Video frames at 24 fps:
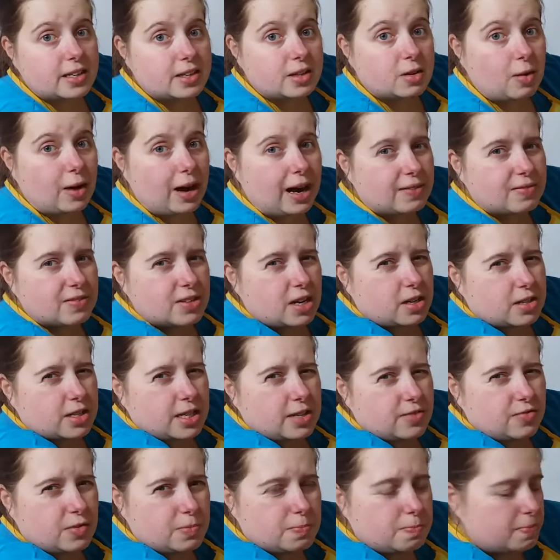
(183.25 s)
You'll have an
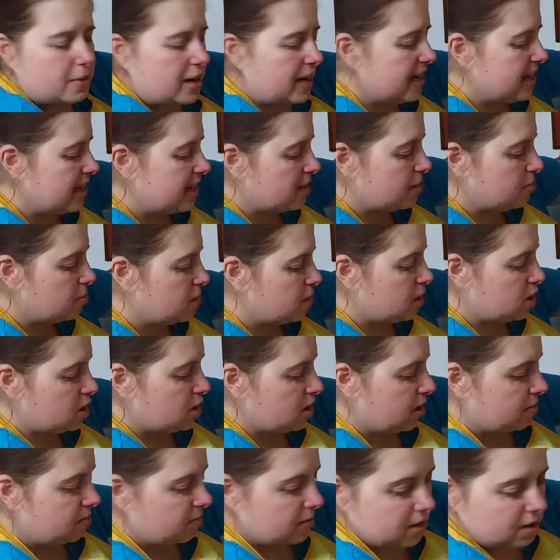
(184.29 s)
uneven bake, which you
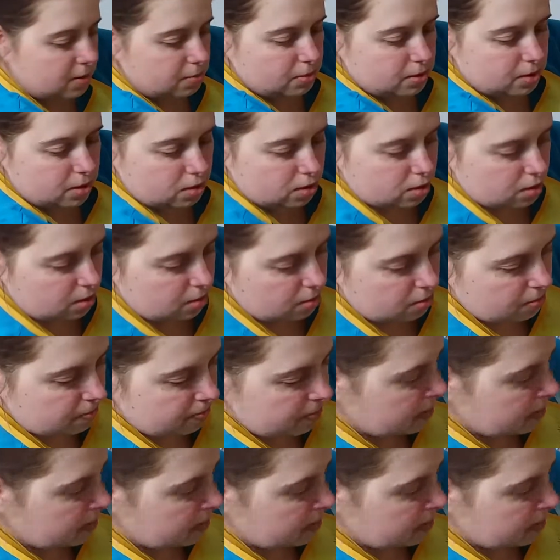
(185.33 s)
don't really want to do.